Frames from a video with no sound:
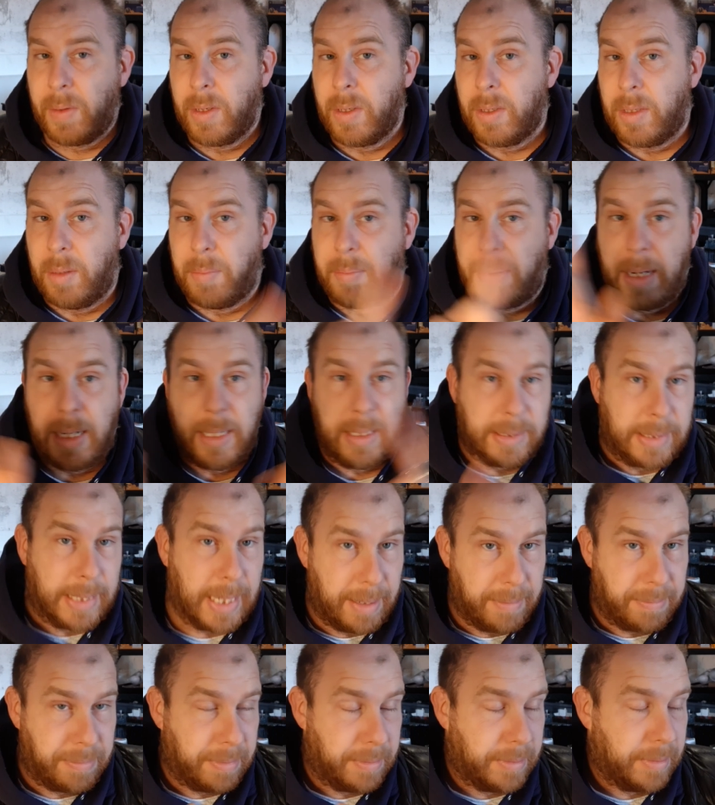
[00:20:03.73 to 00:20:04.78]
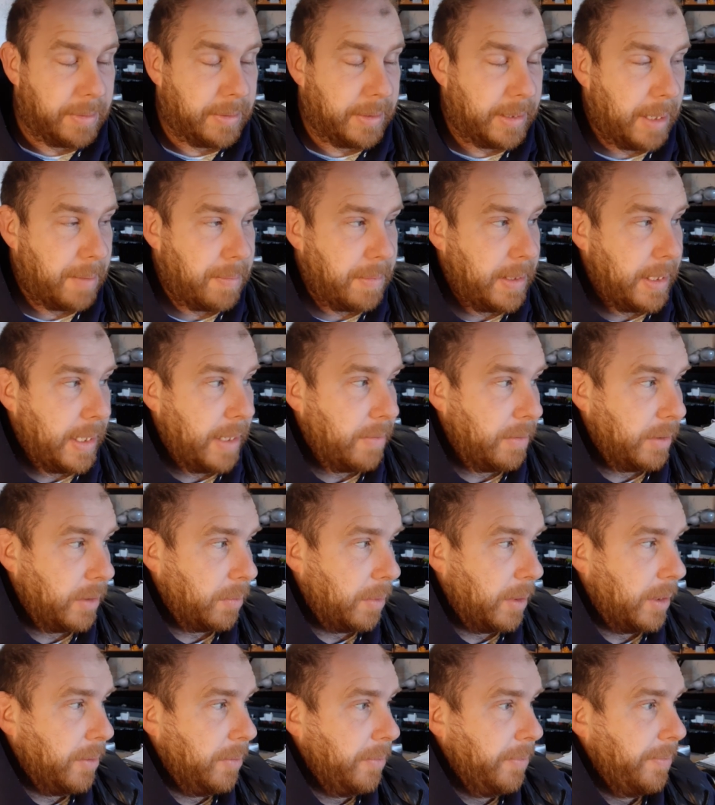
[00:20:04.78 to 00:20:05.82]
the plan is to have them in there as
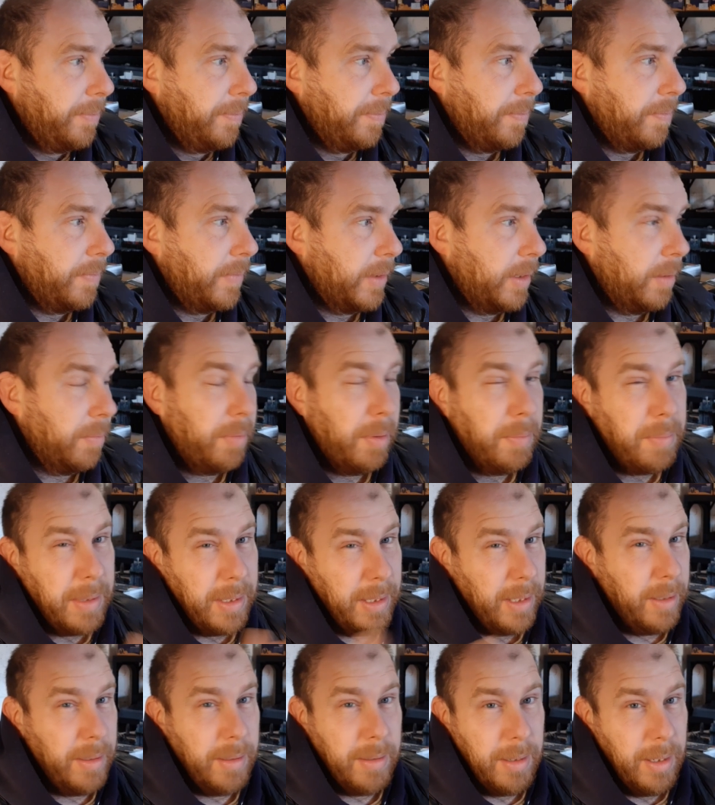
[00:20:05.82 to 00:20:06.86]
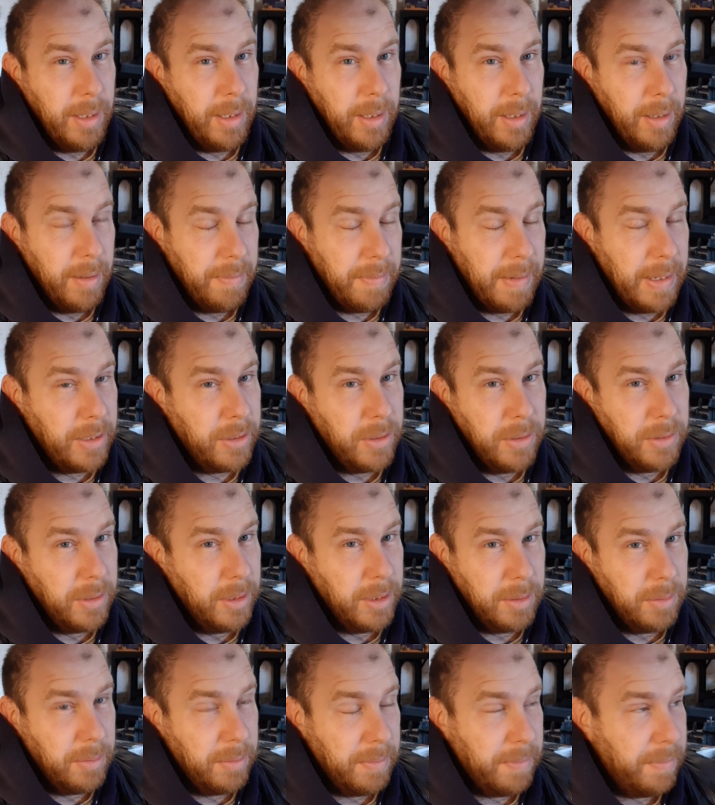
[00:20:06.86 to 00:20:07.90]
well. Probably the flatulence,